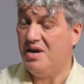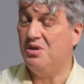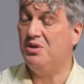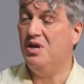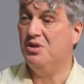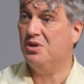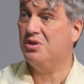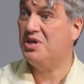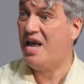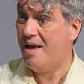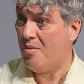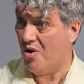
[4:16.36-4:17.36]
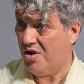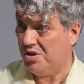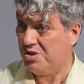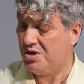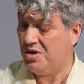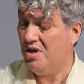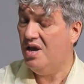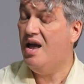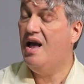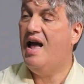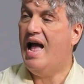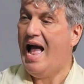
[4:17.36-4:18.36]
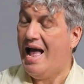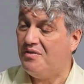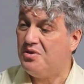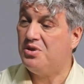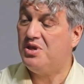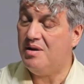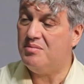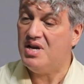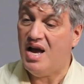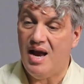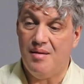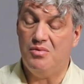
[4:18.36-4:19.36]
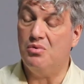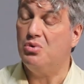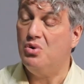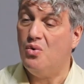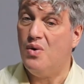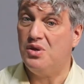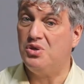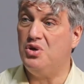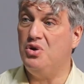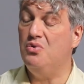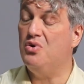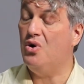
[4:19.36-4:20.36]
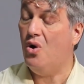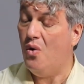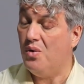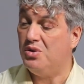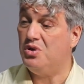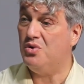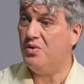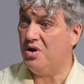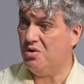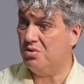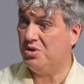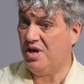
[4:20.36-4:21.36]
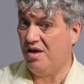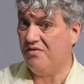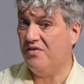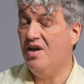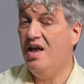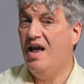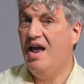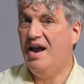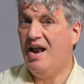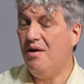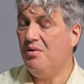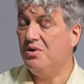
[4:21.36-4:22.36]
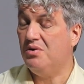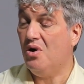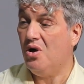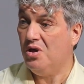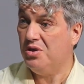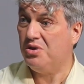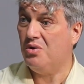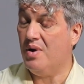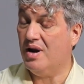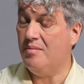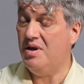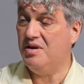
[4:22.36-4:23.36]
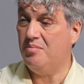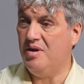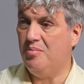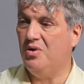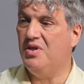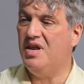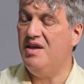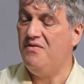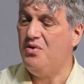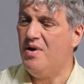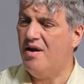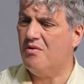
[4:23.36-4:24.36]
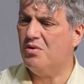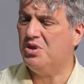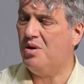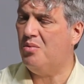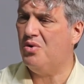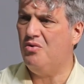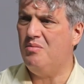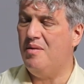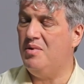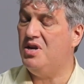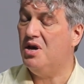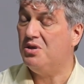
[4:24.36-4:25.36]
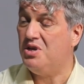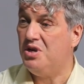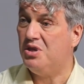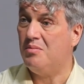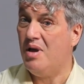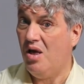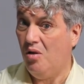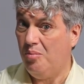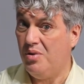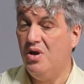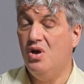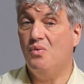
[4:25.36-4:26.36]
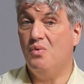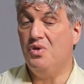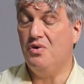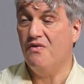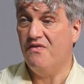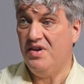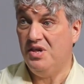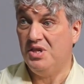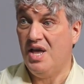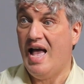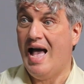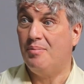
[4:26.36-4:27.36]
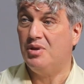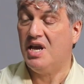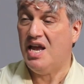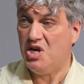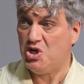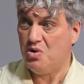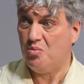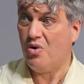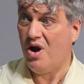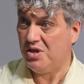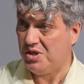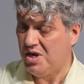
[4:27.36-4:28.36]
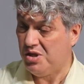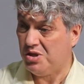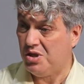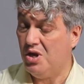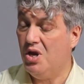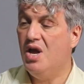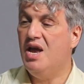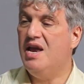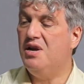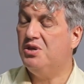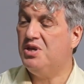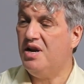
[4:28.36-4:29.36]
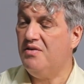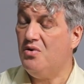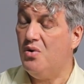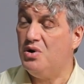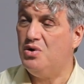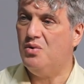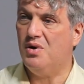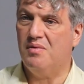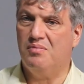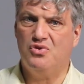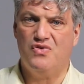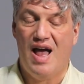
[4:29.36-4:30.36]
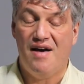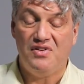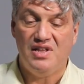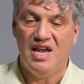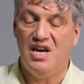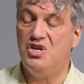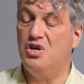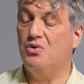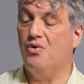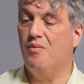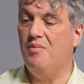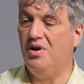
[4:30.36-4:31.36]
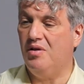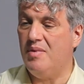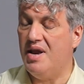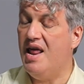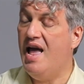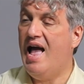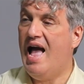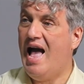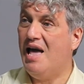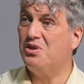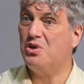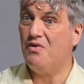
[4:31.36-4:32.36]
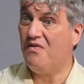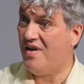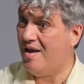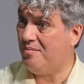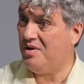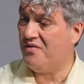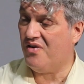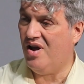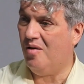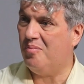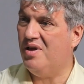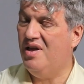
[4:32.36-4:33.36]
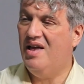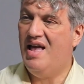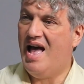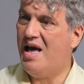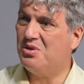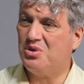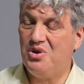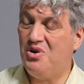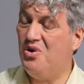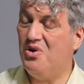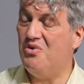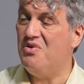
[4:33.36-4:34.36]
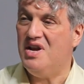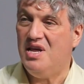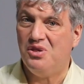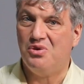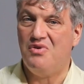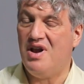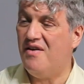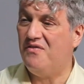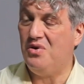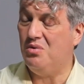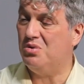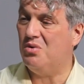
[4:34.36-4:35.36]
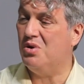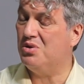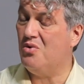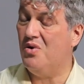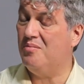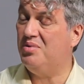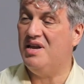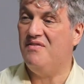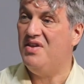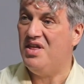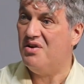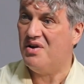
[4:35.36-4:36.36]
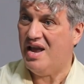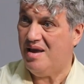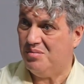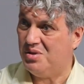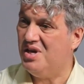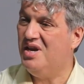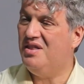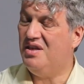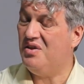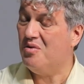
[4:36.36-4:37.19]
is a scam artist. At the same time, there's no question you can always do it yourself. And I would also recommend to people that if you have someone who maybe does need some help with your visa application process, instead of going to a travel agent or a middleman, ask your family for help. Ask, your niece or nephew who's always playing video games, that